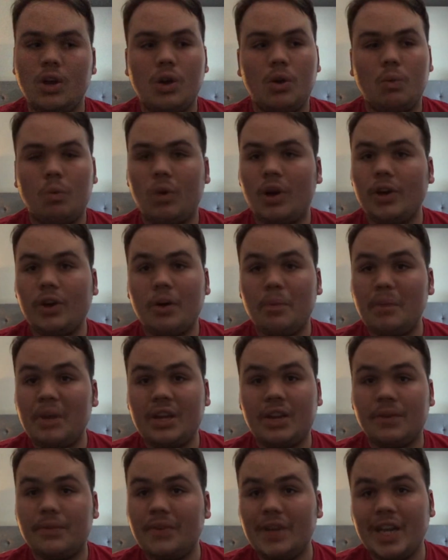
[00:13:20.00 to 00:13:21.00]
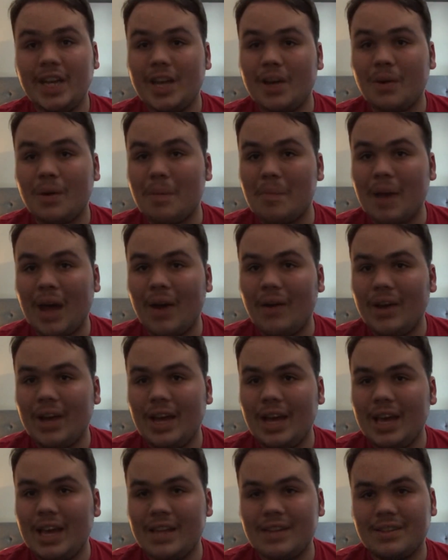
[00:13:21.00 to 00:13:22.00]
why not make a video about
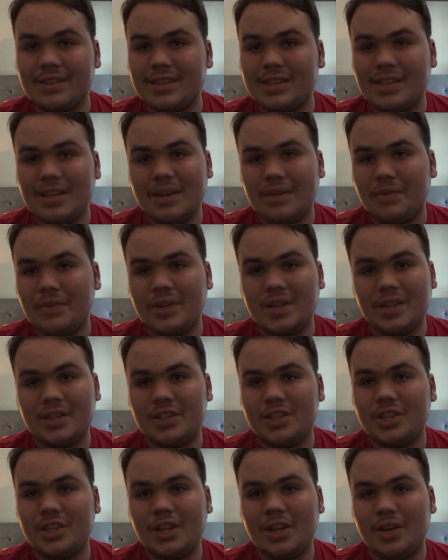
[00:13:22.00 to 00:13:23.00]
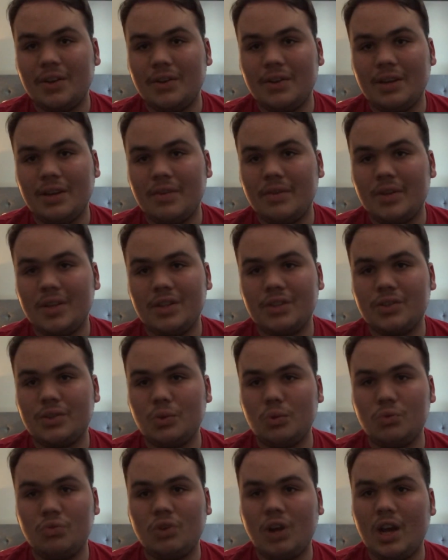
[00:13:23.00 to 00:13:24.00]
it and see if it's, you know, if it's
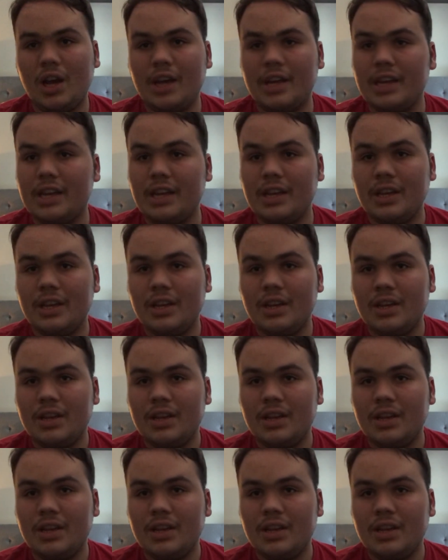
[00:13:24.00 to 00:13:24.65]
all right.